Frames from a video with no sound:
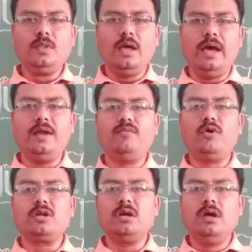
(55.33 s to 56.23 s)
and
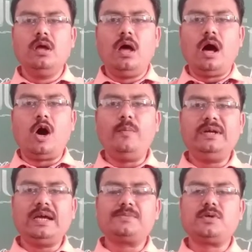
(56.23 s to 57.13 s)
how
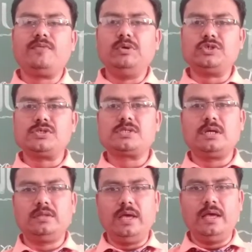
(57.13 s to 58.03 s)
many types of nutrition
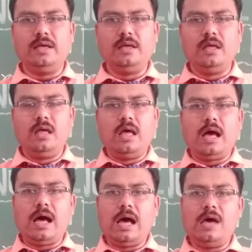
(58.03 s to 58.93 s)
are there,
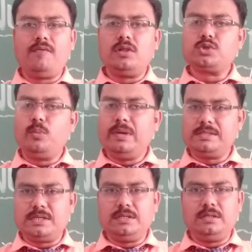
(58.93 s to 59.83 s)
I have also
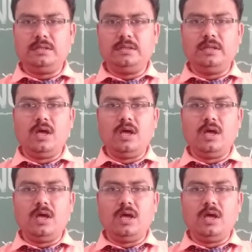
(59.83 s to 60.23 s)
mentioned